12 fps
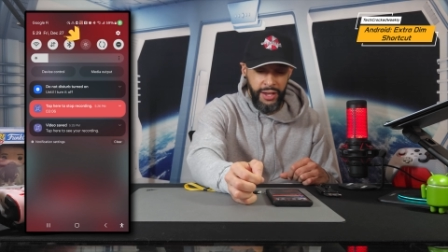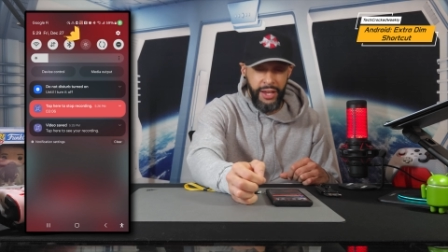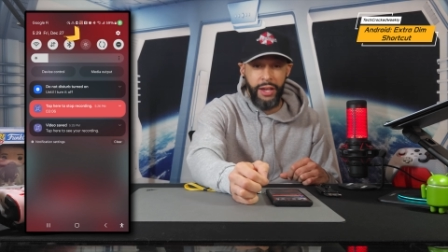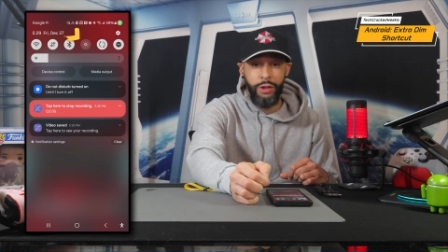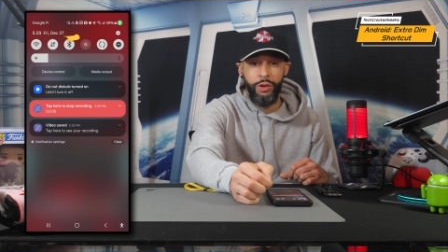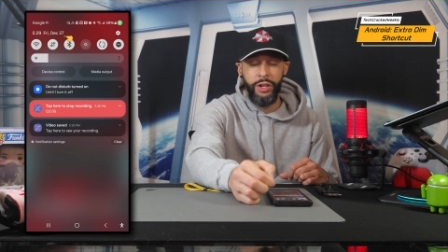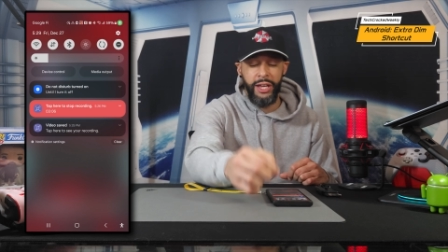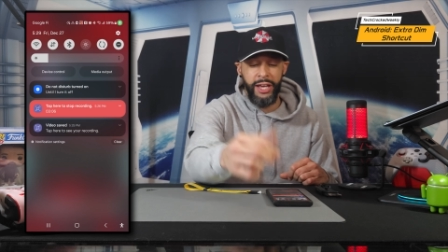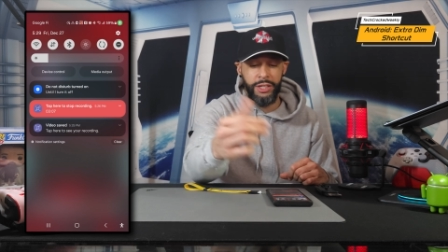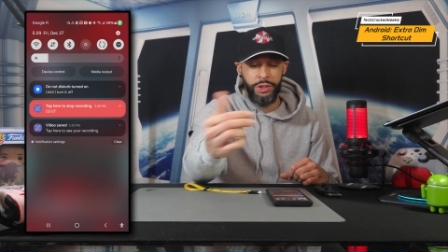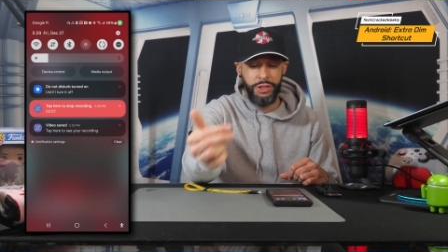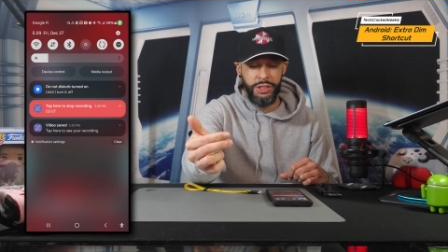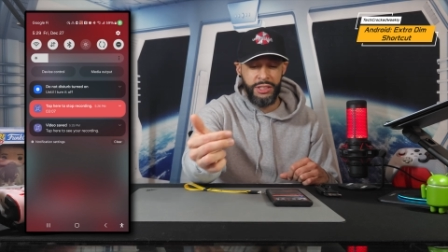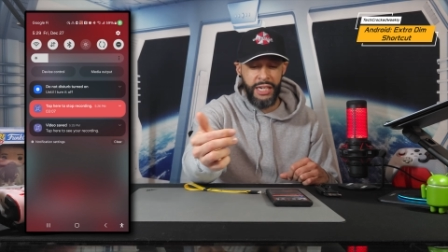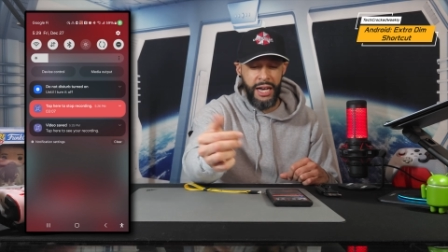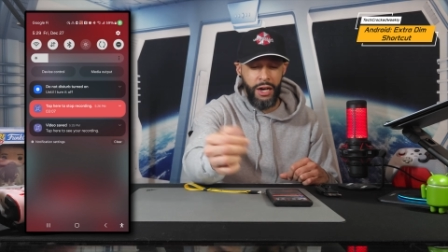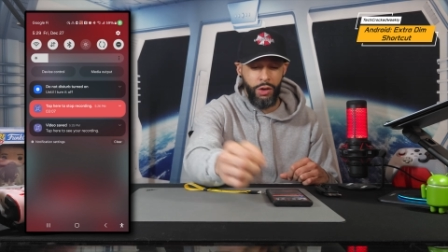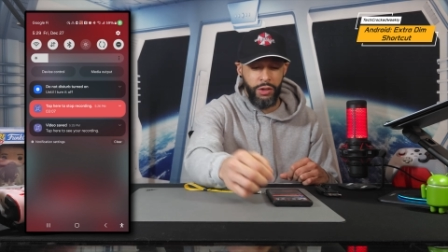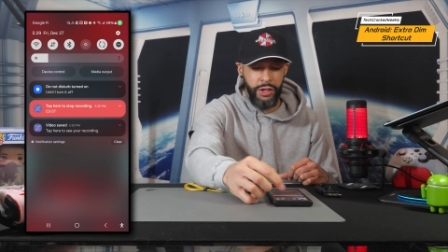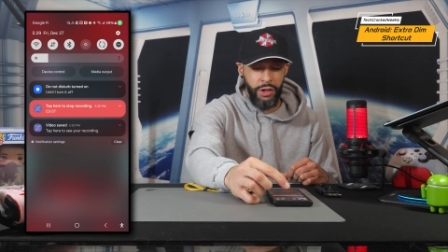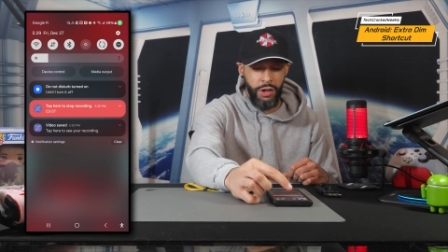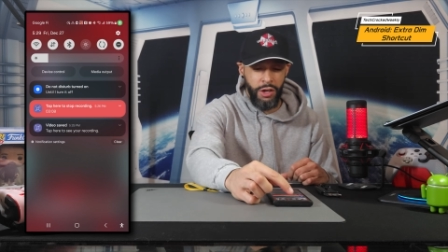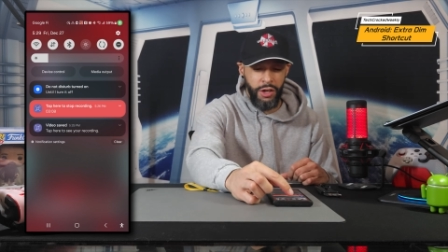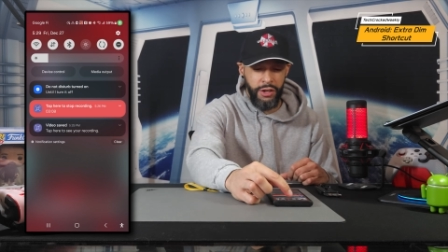And you can actually toggle it
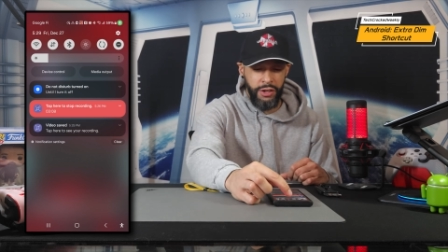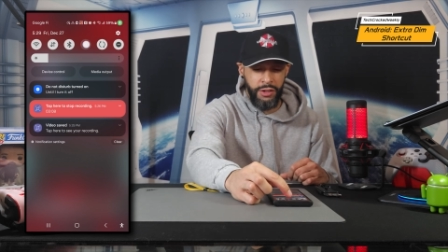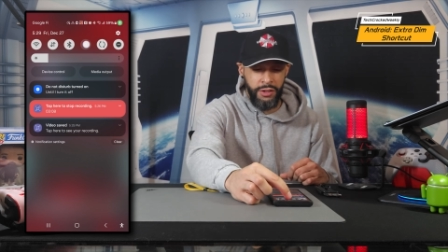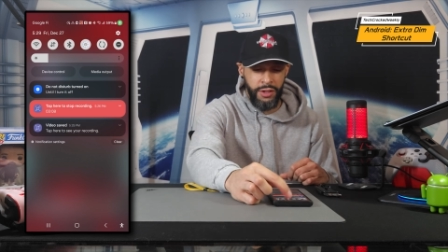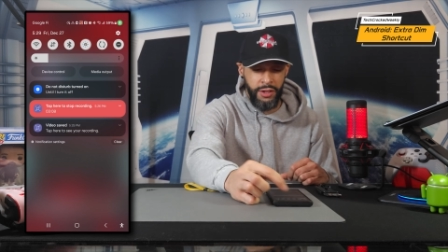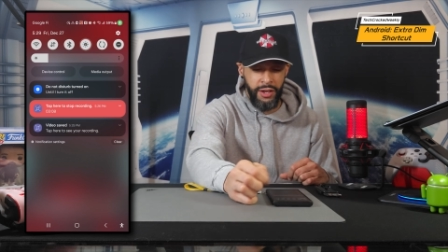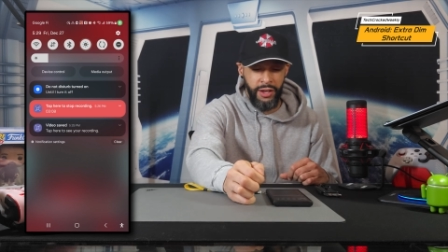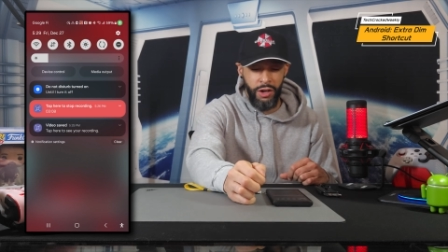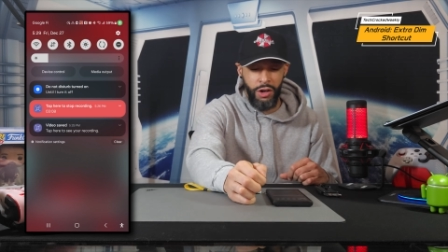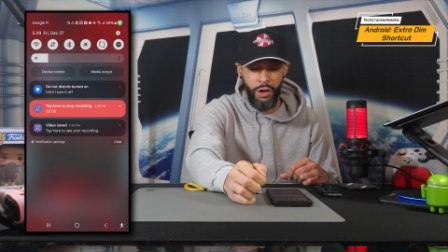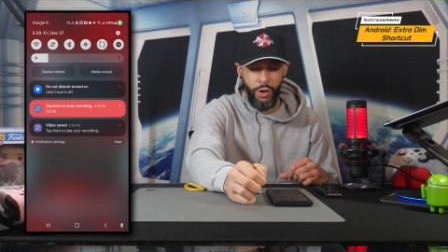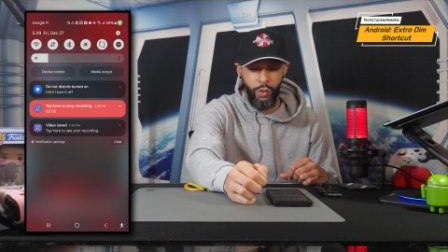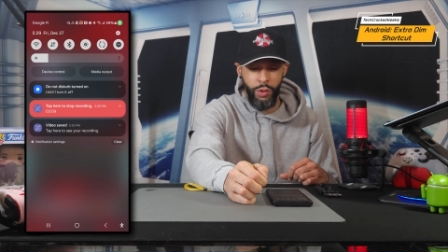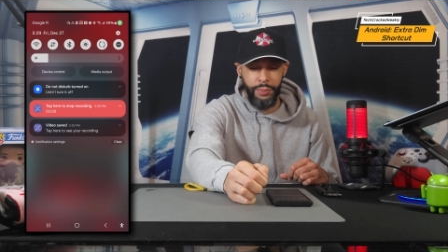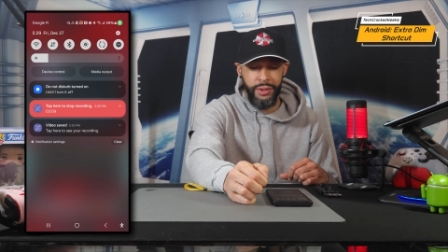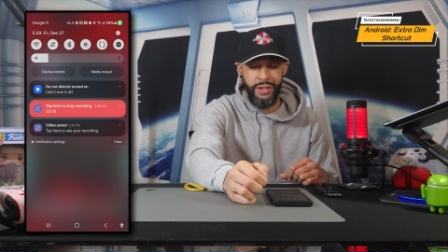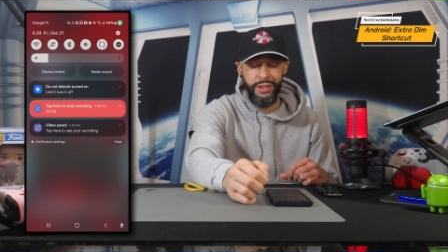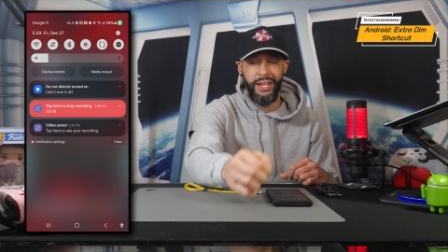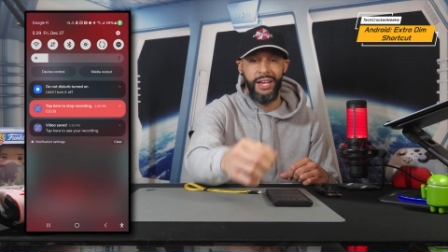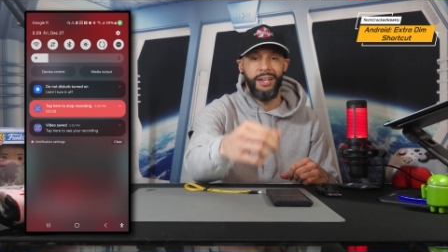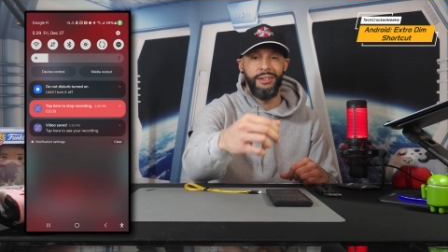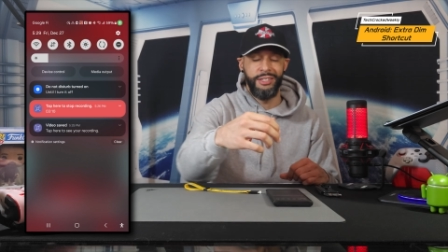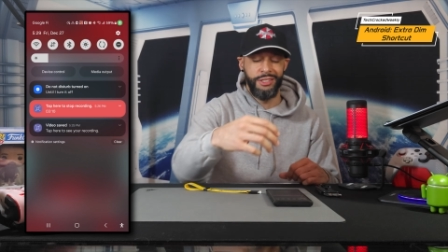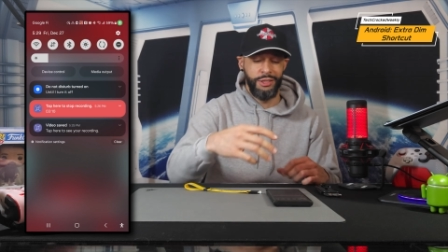on and on will be
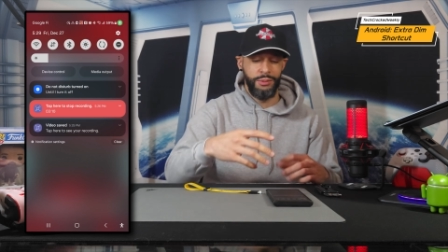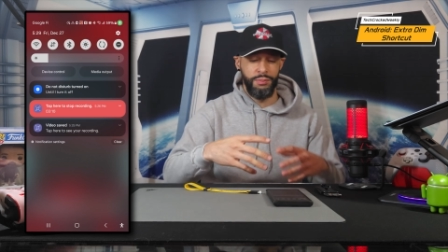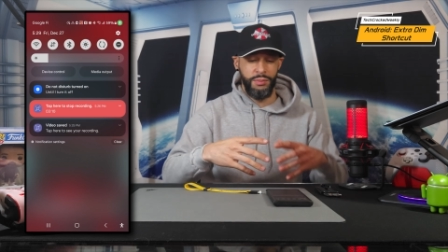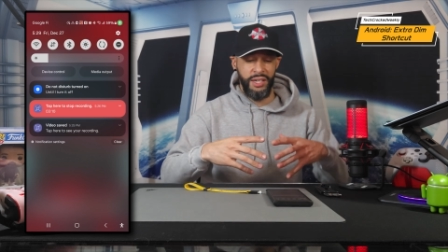that it's